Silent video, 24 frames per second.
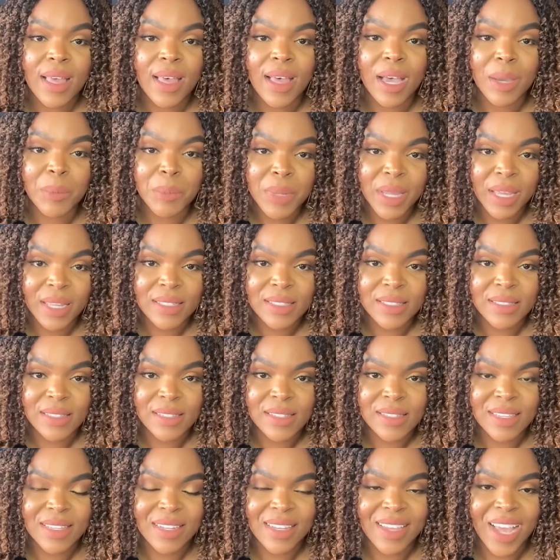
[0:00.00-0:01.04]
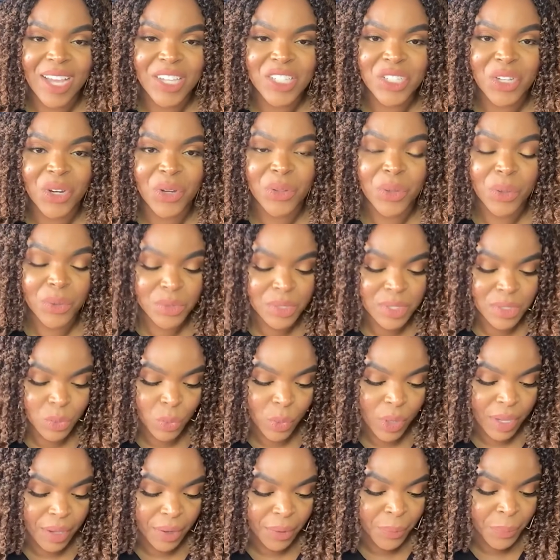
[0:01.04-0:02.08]
updates in the city, I share those as
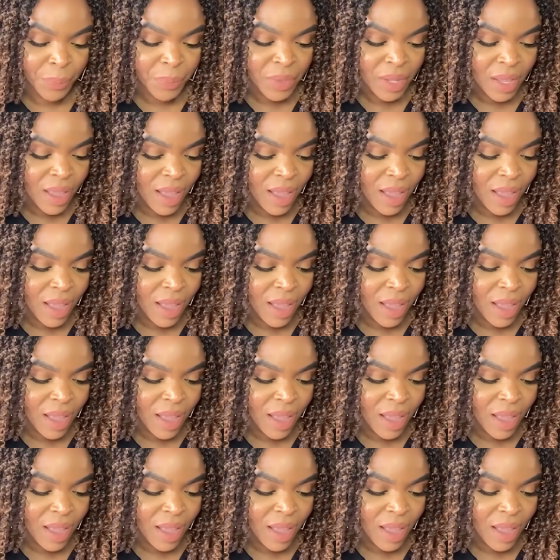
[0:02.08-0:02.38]
well.